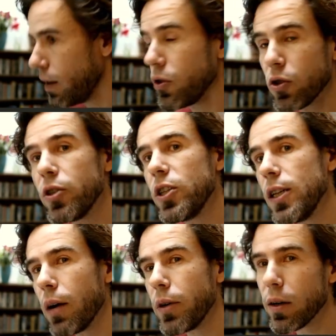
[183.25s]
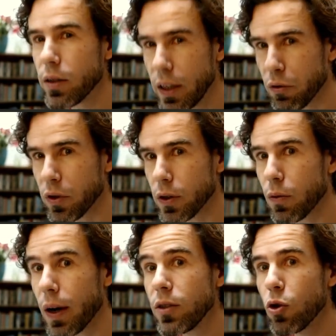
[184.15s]
So you see how they are different,
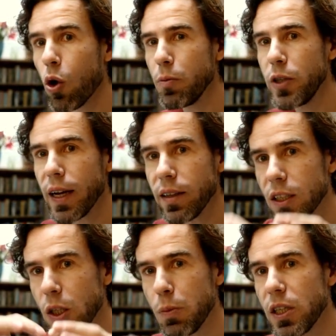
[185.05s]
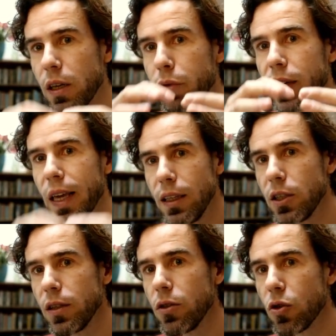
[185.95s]
right? An object is a specific
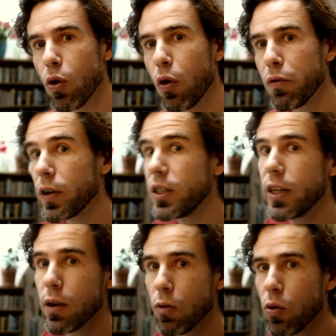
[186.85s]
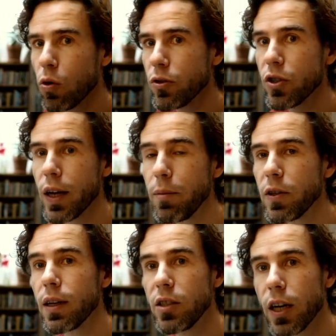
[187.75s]
instance of a general concept,
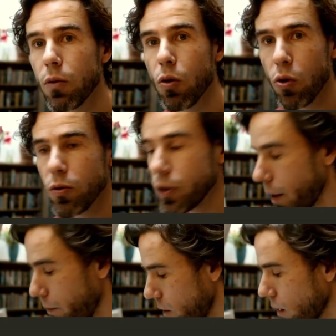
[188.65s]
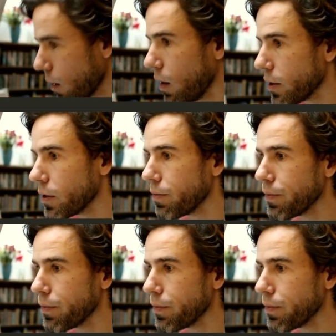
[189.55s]
and the general concept is the class.